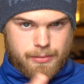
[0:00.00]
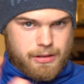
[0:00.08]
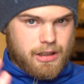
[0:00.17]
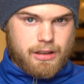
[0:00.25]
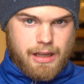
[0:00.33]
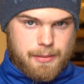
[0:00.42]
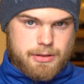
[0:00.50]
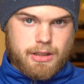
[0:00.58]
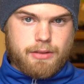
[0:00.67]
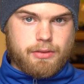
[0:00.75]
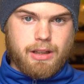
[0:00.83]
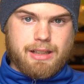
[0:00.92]
something on
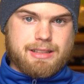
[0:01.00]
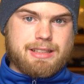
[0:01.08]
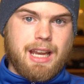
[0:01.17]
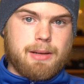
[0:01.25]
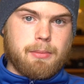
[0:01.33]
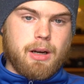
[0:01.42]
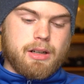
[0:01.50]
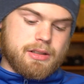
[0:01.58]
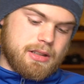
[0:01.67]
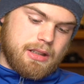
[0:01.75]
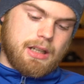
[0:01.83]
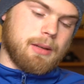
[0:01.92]
Amazon for
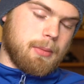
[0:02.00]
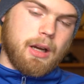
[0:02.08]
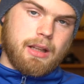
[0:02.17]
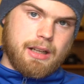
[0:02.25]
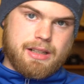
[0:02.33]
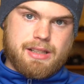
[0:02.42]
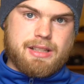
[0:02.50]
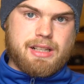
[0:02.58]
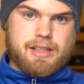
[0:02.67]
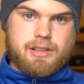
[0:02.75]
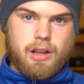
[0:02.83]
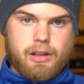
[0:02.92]
$10, and then I bought a
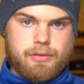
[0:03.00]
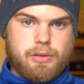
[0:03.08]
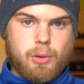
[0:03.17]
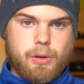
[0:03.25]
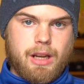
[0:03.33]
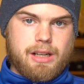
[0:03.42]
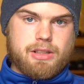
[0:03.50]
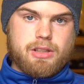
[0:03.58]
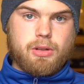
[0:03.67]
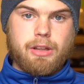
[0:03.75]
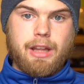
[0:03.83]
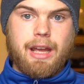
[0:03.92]
$6 fuel
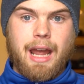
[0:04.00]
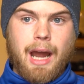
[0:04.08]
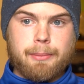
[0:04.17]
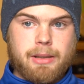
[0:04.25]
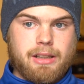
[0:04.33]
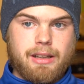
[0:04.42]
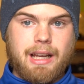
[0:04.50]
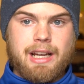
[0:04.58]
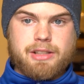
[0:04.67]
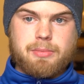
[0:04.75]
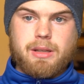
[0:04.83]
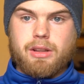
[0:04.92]
canister that happened to
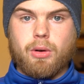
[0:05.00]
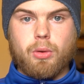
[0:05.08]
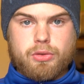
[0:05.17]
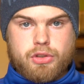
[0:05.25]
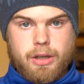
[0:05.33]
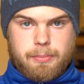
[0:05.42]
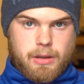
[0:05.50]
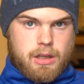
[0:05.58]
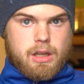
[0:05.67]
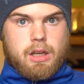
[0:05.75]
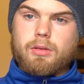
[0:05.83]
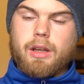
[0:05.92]
last me the whole trip.
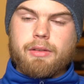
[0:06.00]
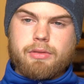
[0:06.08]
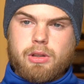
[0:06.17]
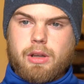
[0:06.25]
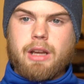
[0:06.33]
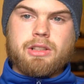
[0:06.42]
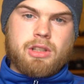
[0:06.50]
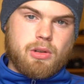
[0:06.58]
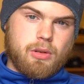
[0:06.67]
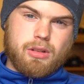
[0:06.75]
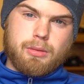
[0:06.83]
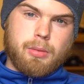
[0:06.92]
If you get
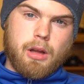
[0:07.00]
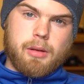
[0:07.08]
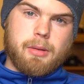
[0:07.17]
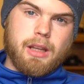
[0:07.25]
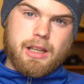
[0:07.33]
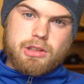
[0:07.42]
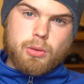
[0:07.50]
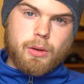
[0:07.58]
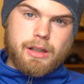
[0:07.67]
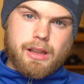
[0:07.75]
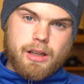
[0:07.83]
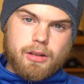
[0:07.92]
2, it'll probably be
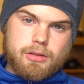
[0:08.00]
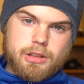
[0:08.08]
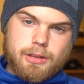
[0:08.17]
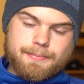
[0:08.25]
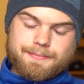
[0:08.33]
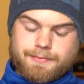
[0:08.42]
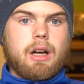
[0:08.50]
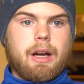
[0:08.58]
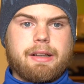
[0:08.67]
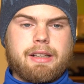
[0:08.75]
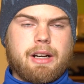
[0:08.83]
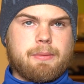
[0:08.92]
$20 though, so.
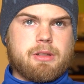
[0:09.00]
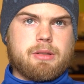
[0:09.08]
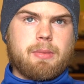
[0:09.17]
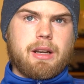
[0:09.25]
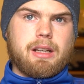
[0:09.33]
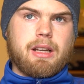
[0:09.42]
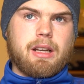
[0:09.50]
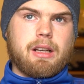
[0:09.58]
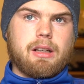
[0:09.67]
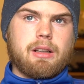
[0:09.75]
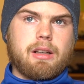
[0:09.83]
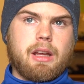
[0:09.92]
I ended up
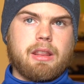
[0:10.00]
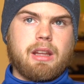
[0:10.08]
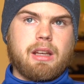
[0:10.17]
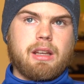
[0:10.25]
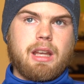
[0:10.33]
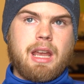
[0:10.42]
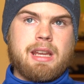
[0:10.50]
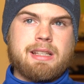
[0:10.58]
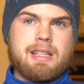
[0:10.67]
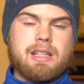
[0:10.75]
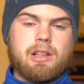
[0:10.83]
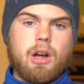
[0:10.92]
spending, I think,
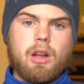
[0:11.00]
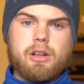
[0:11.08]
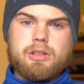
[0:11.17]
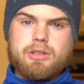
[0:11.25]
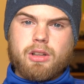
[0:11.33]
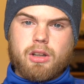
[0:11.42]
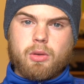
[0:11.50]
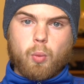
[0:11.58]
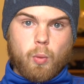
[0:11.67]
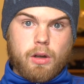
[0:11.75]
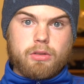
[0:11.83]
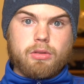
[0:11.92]
$18
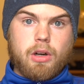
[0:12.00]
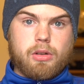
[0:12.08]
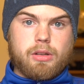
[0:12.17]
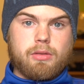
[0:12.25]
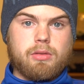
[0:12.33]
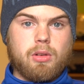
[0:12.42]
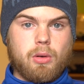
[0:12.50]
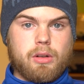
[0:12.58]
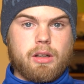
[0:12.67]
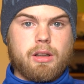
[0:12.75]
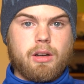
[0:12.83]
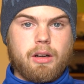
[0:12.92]
on one road in
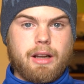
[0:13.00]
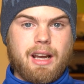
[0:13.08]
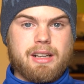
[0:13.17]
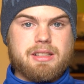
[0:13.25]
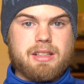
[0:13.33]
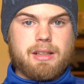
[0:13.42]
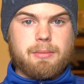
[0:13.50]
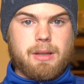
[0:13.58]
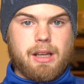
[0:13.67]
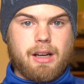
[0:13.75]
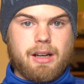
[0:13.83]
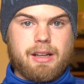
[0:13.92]
Florida on accident
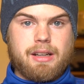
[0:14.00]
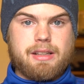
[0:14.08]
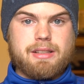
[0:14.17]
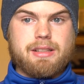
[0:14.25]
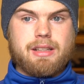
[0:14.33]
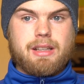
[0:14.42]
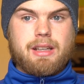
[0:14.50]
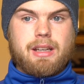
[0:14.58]
because